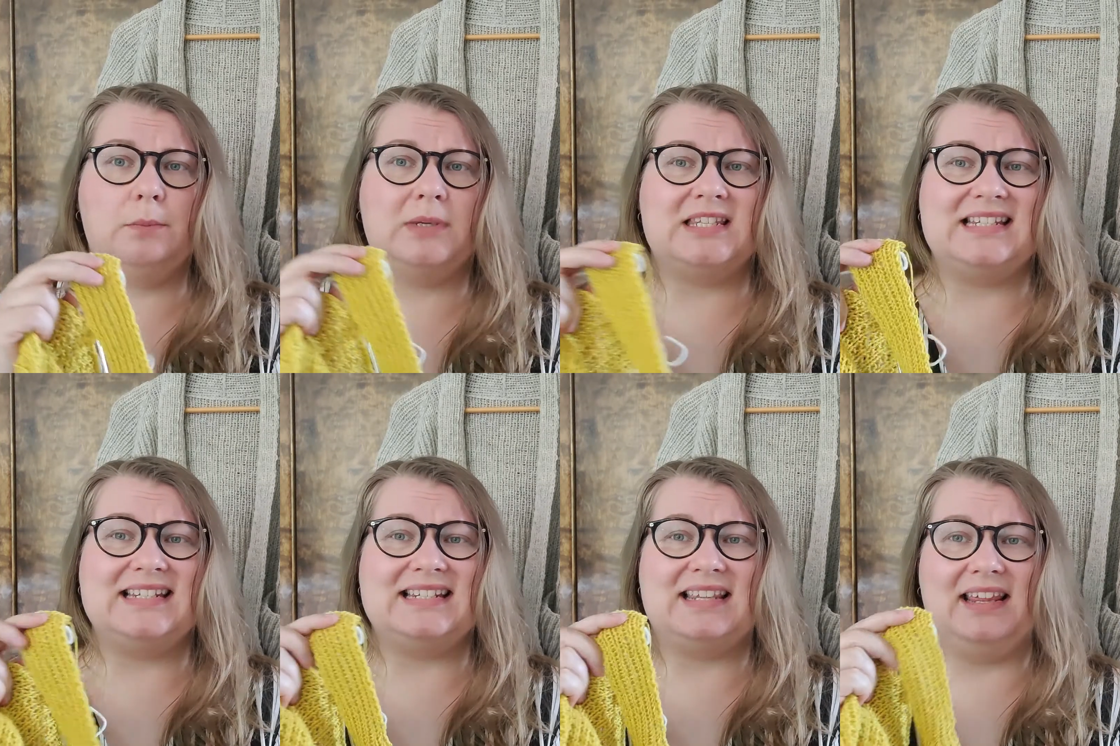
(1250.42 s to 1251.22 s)
but
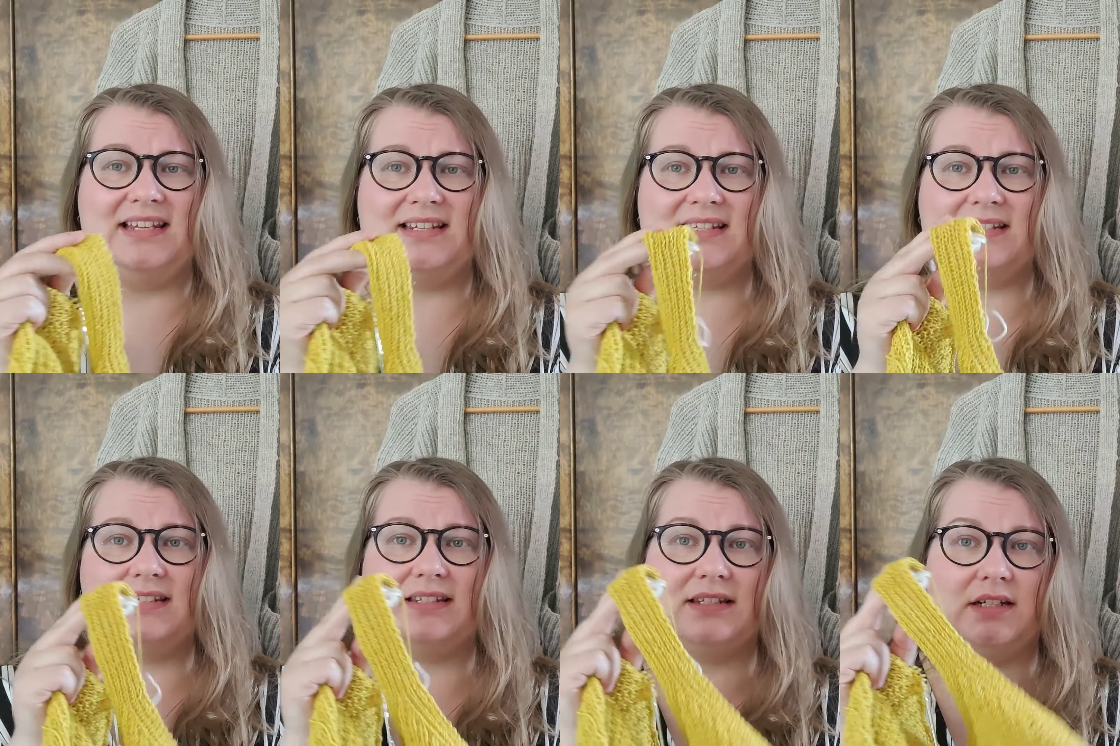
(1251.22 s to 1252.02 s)
since this
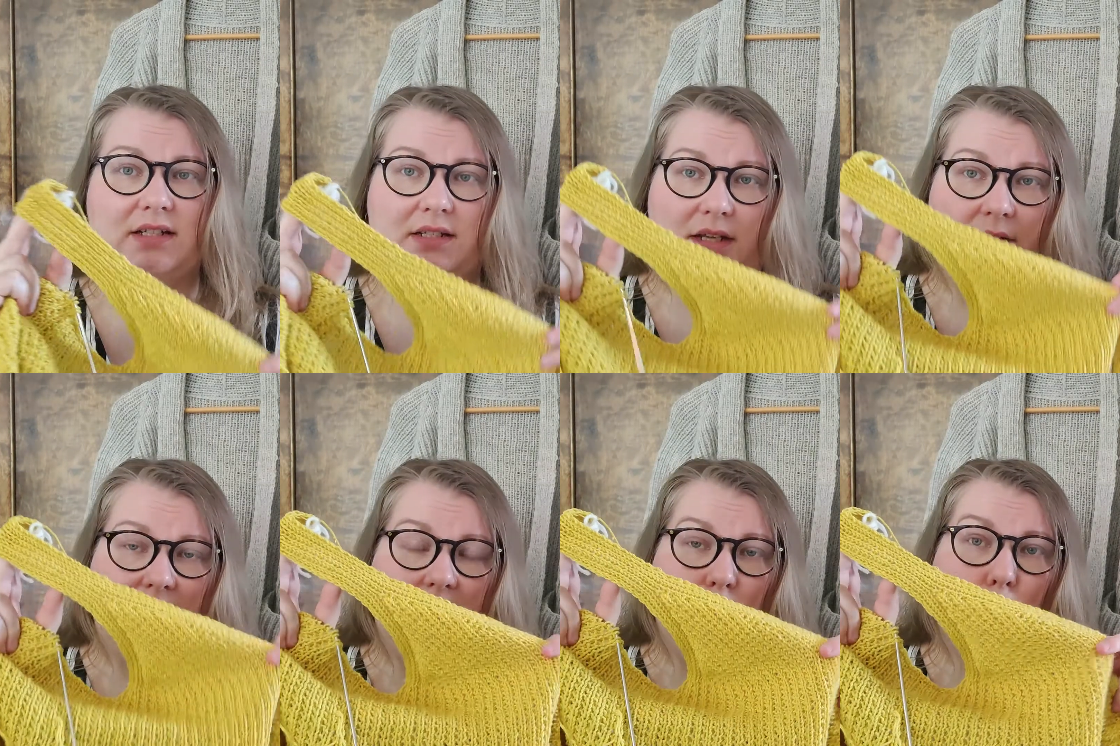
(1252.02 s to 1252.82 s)
doesn't have
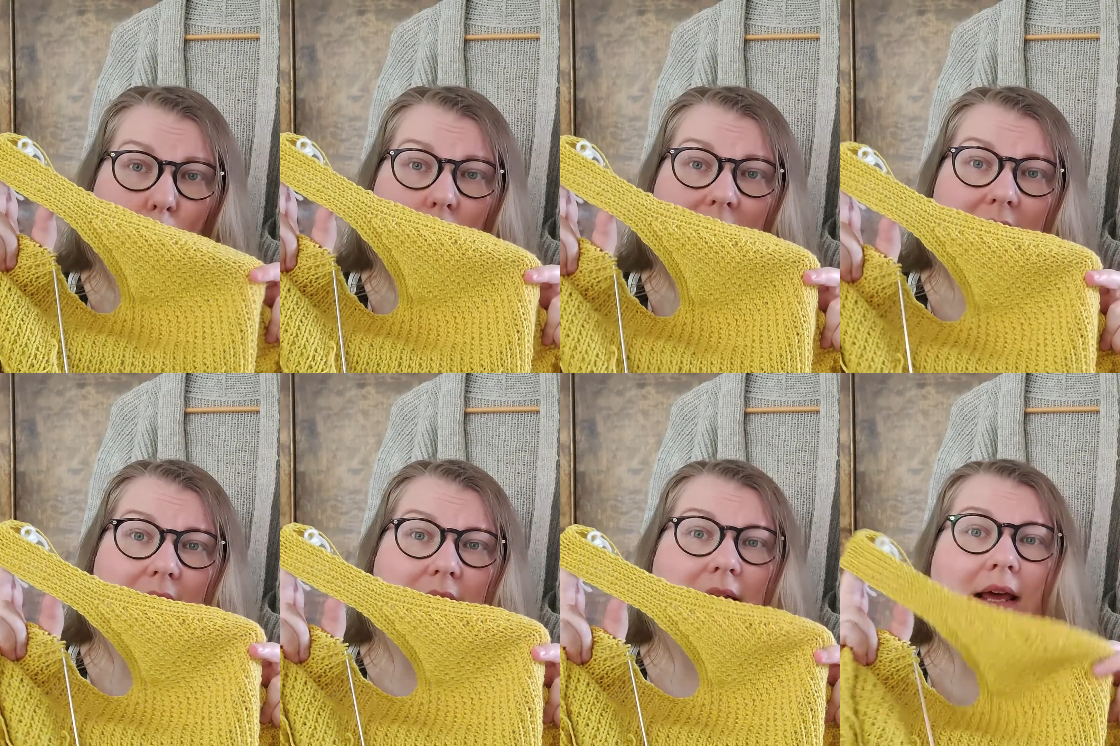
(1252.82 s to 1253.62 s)
any wool in
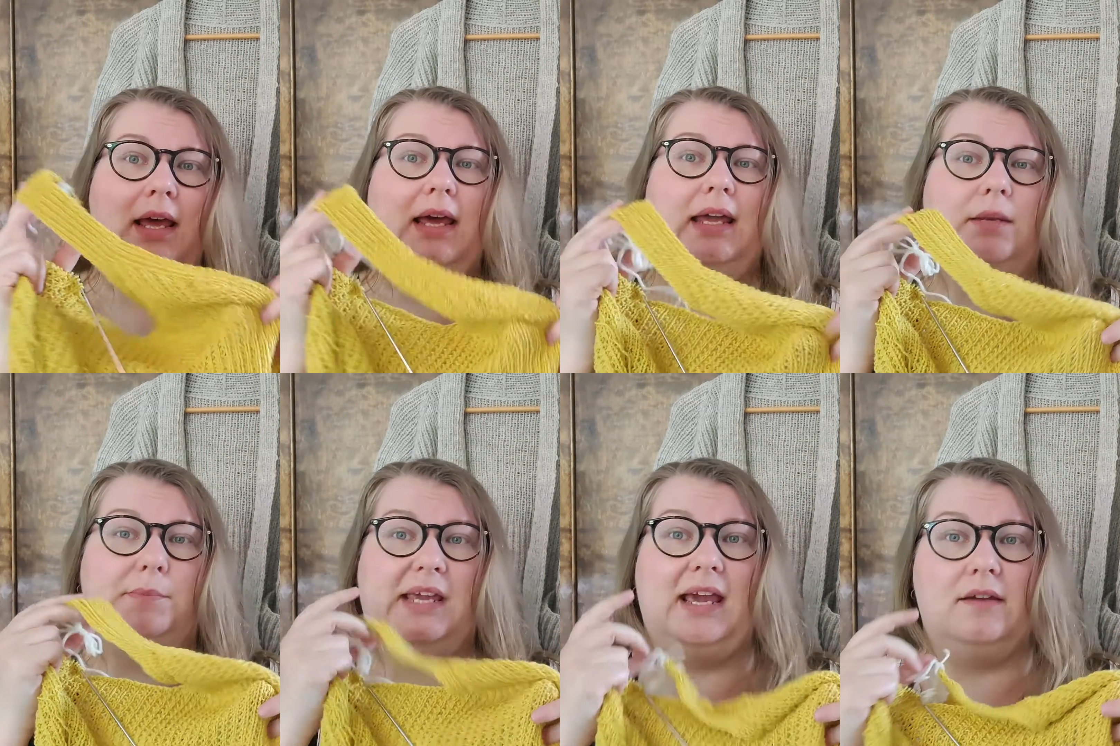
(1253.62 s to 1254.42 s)
it, it
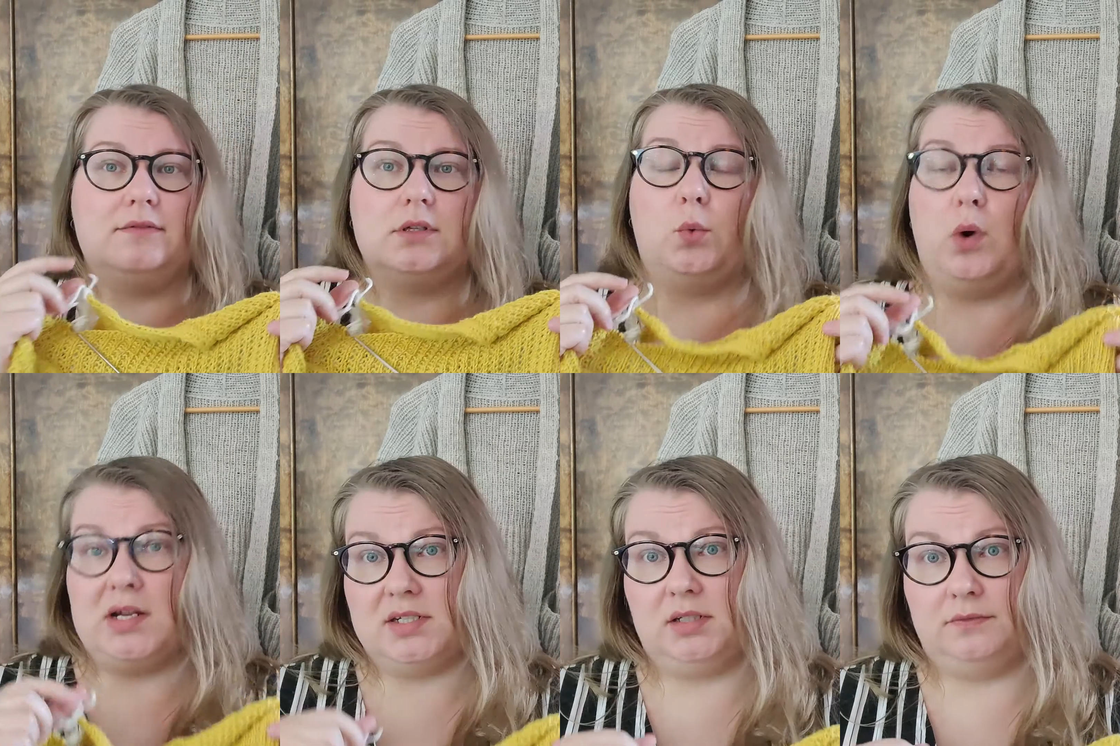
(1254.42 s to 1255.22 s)
behaves
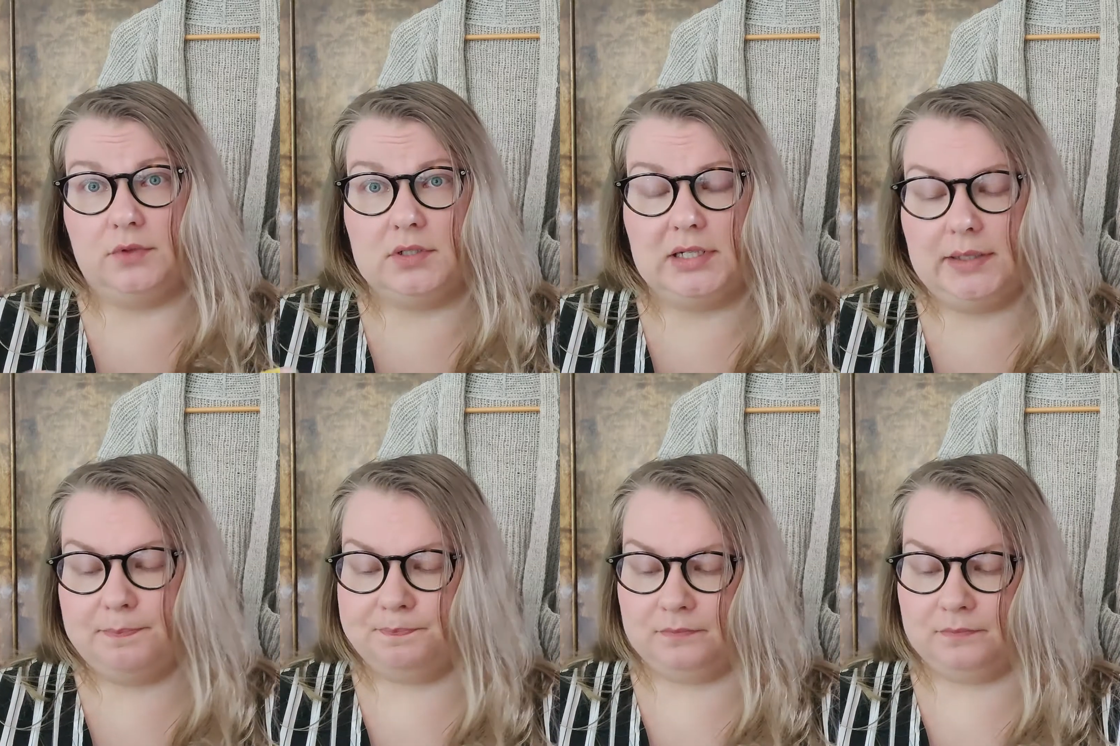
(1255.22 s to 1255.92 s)
quite differently.